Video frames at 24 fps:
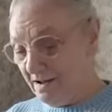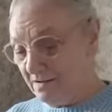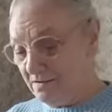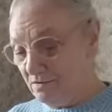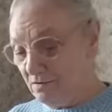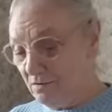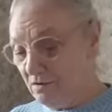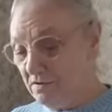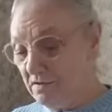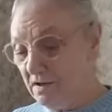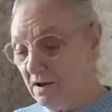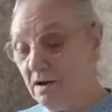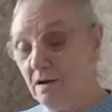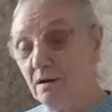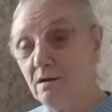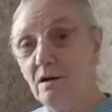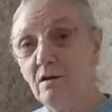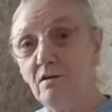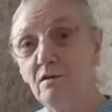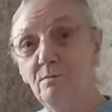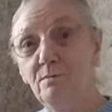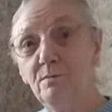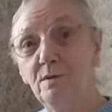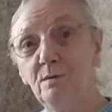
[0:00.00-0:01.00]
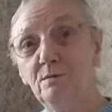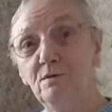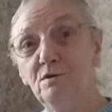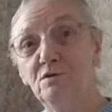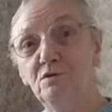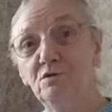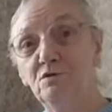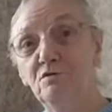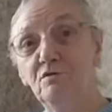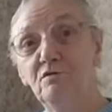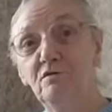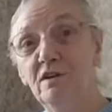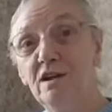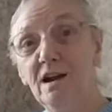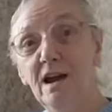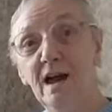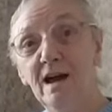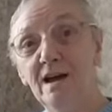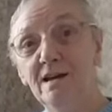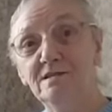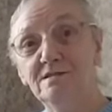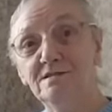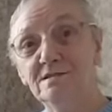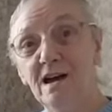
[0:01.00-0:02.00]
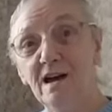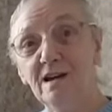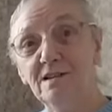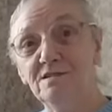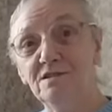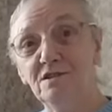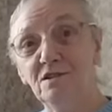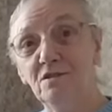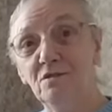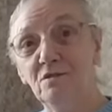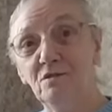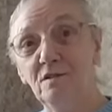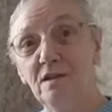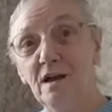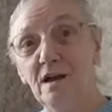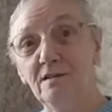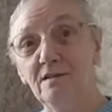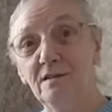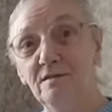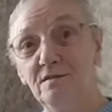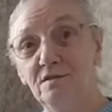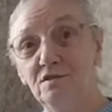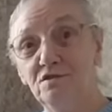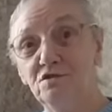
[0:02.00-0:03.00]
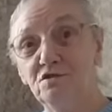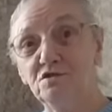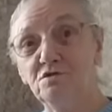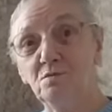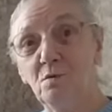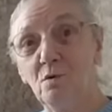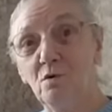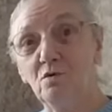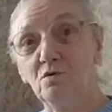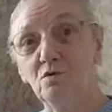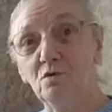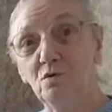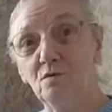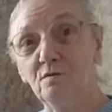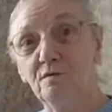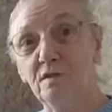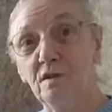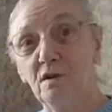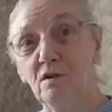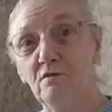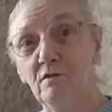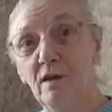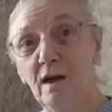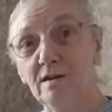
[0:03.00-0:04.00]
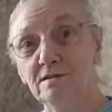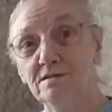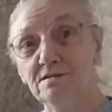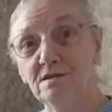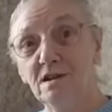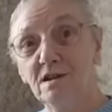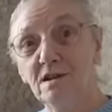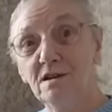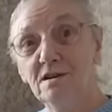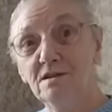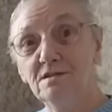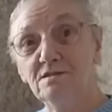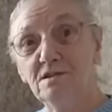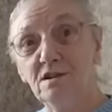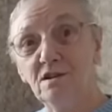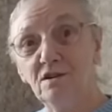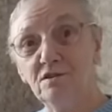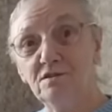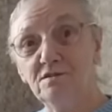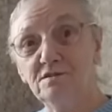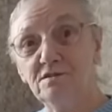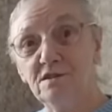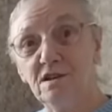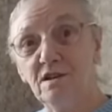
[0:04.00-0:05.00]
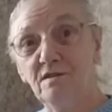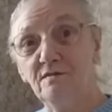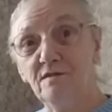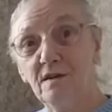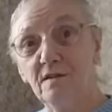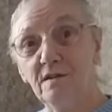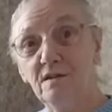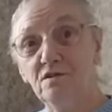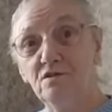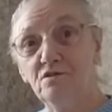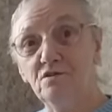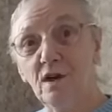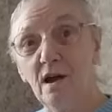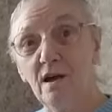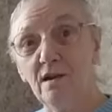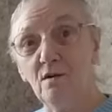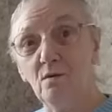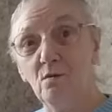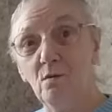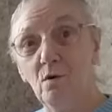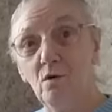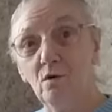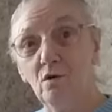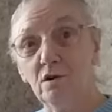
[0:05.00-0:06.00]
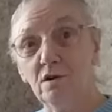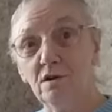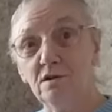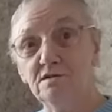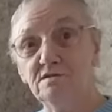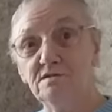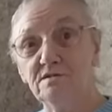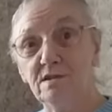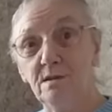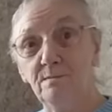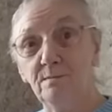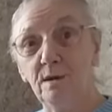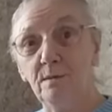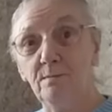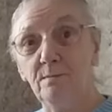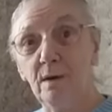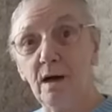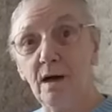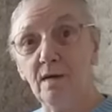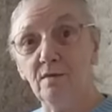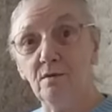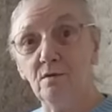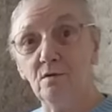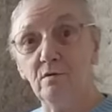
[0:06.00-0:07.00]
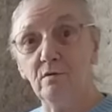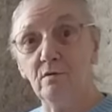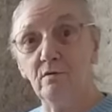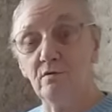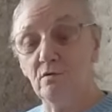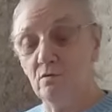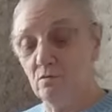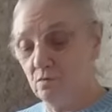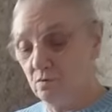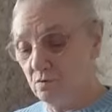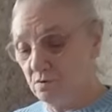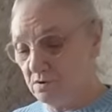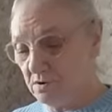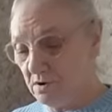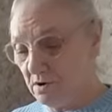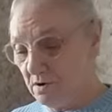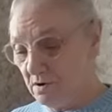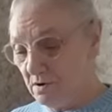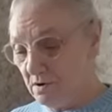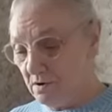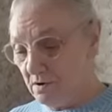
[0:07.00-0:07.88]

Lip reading: I don't think a lot of people don't realise that, you know, that if they just walked over the grass, it's a lot safer than trying to walk on a slippy path or a road.